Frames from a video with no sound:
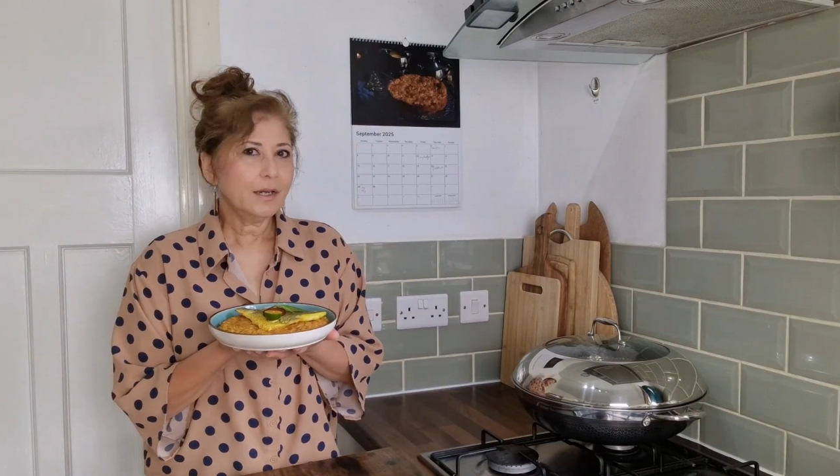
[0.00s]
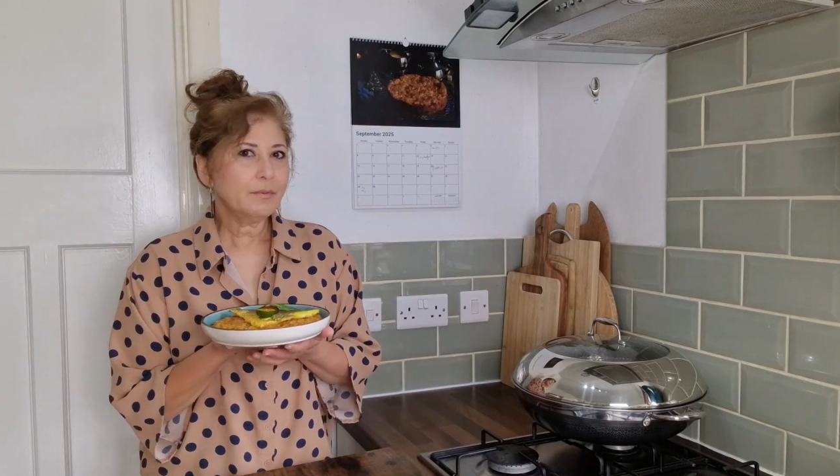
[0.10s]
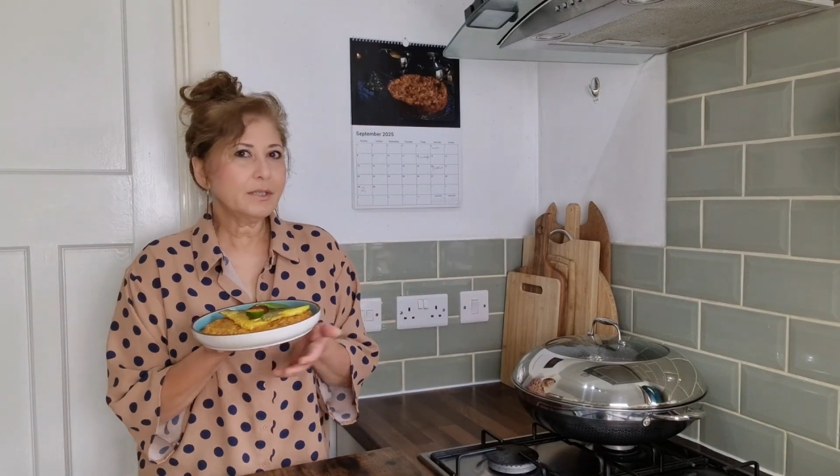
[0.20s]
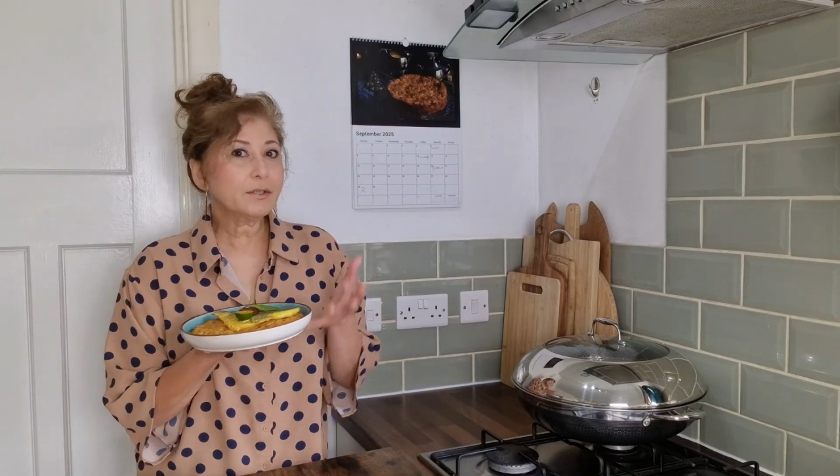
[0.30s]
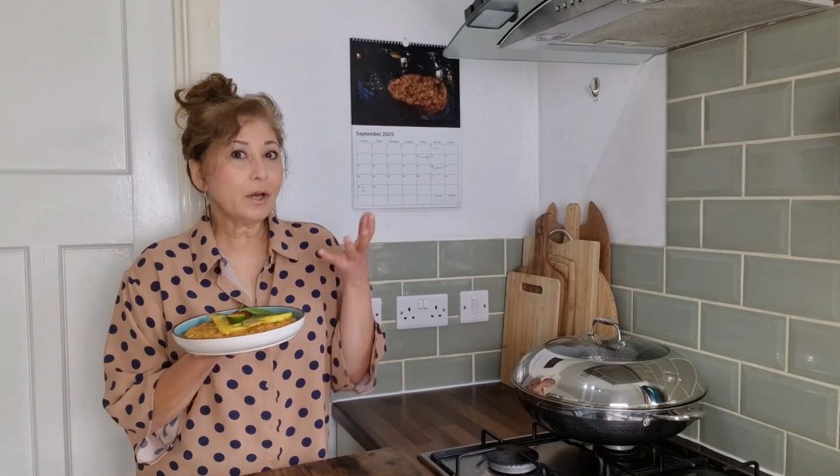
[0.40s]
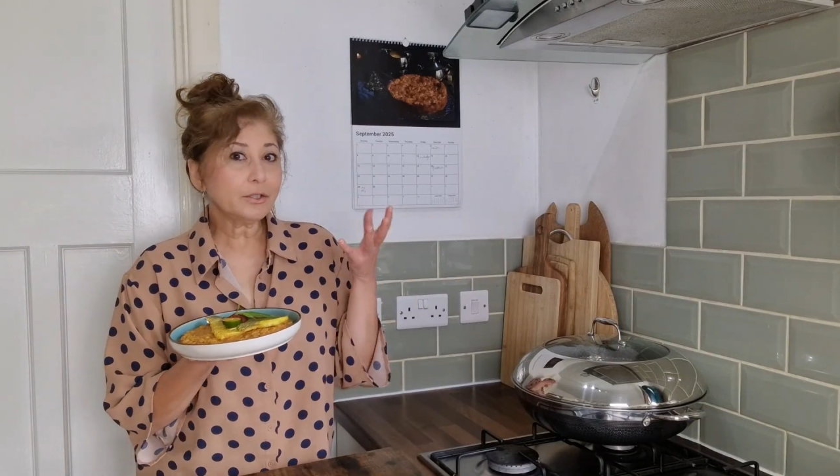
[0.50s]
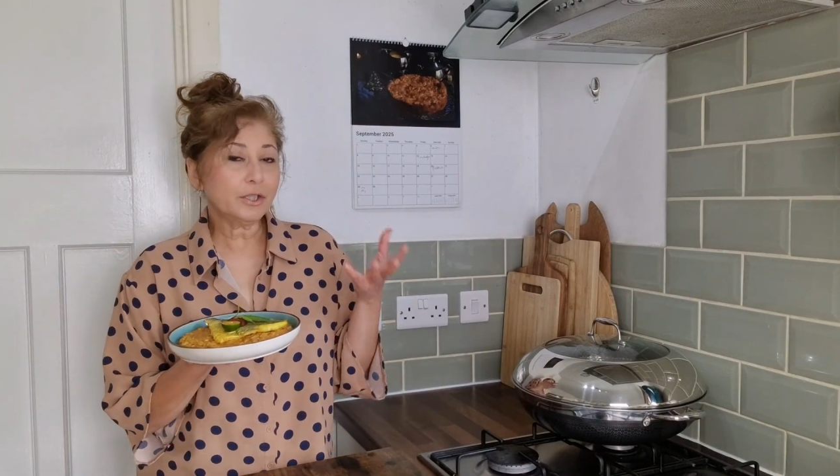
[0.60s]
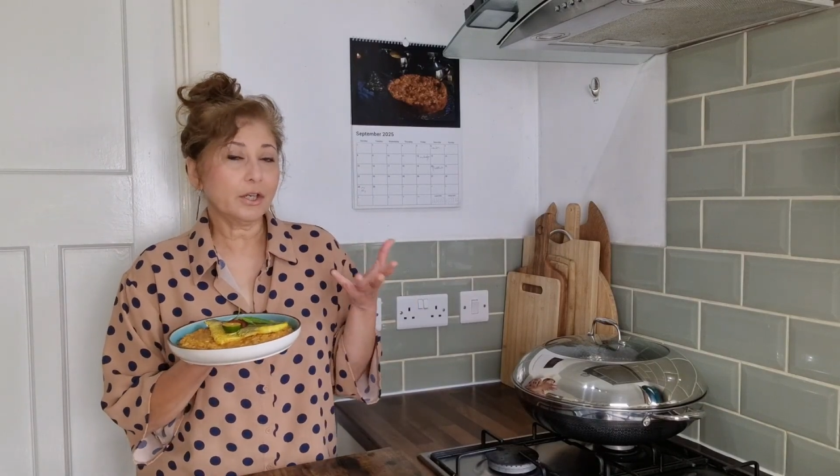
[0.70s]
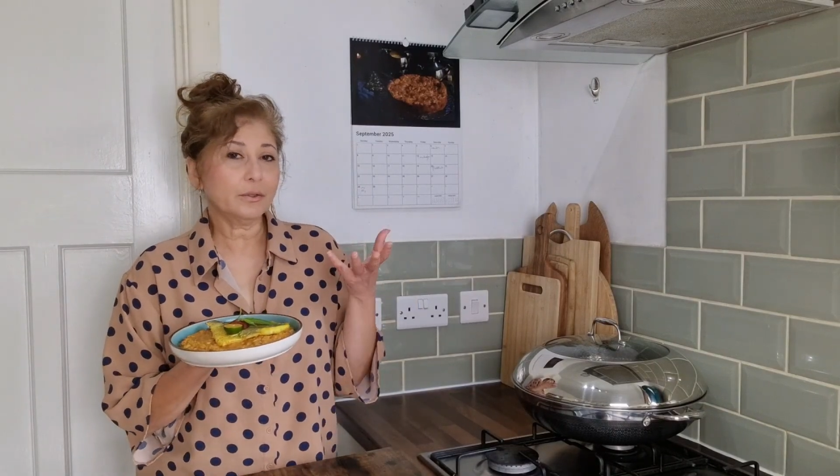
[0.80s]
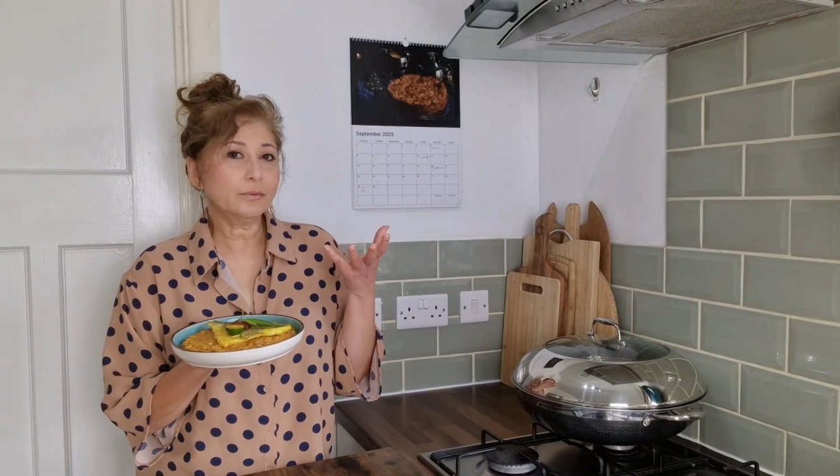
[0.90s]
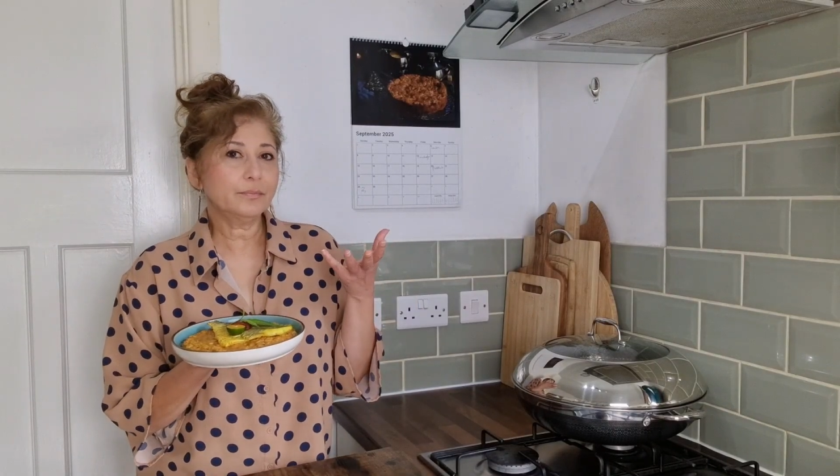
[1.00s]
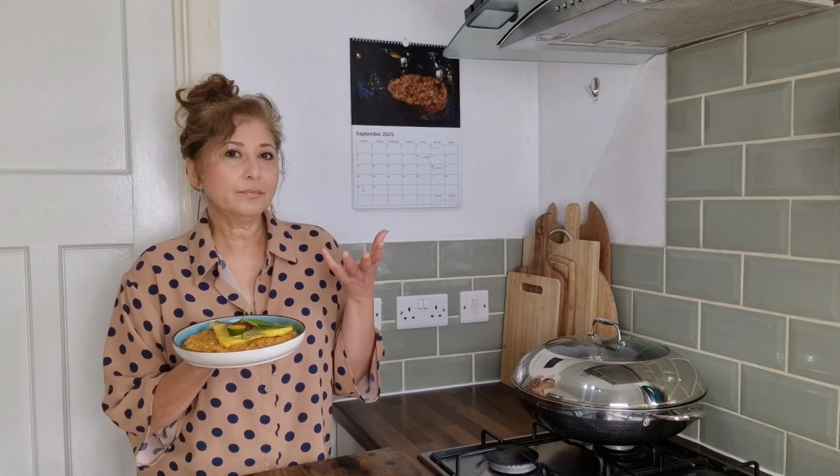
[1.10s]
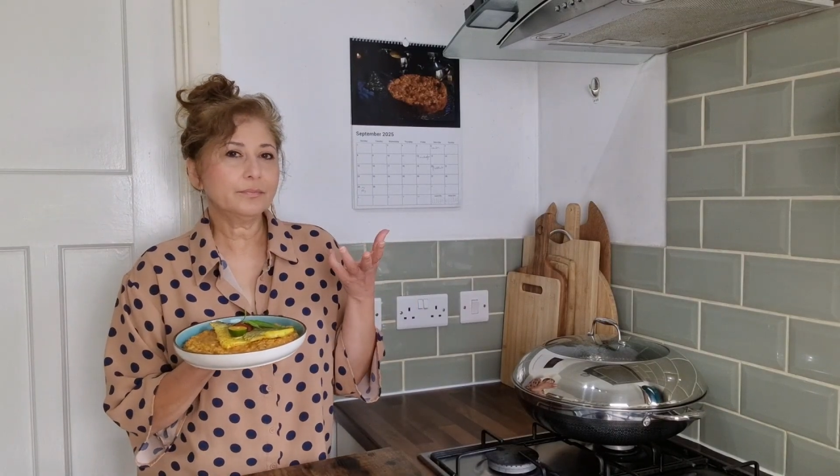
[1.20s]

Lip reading: Risotto